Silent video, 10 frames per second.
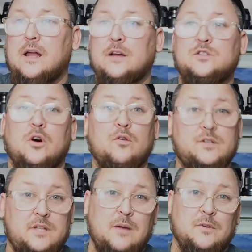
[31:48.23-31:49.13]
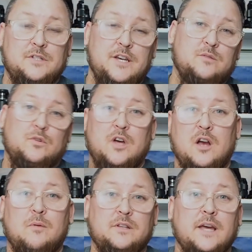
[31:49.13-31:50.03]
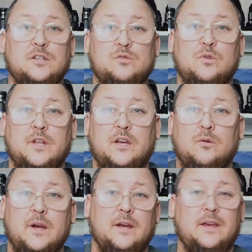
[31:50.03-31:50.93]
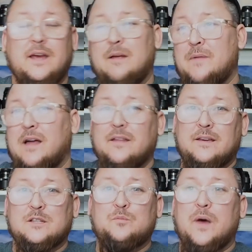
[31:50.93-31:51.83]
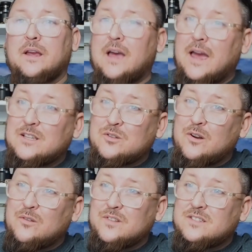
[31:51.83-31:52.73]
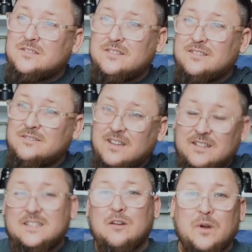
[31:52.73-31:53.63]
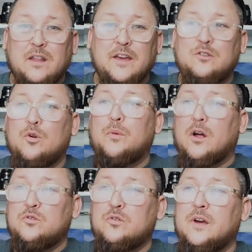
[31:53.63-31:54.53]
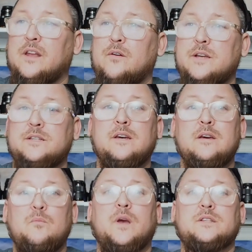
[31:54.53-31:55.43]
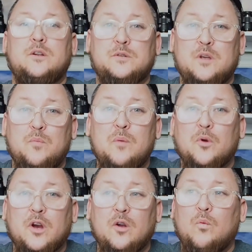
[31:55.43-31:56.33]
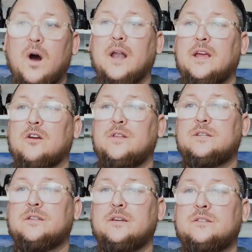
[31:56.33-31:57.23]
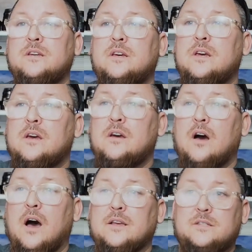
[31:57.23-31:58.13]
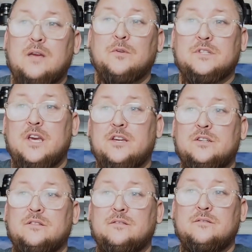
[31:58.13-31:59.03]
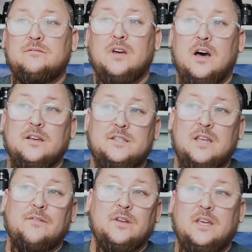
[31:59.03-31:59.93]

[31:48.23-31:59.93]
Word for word: So stabilization, we'll talk about that just really quick. Again, I'm not like a spec guy, so I don't, it's not what I like doing, but I'll do it anyways because I know some people are going to want to hear these things. Stabilization, 7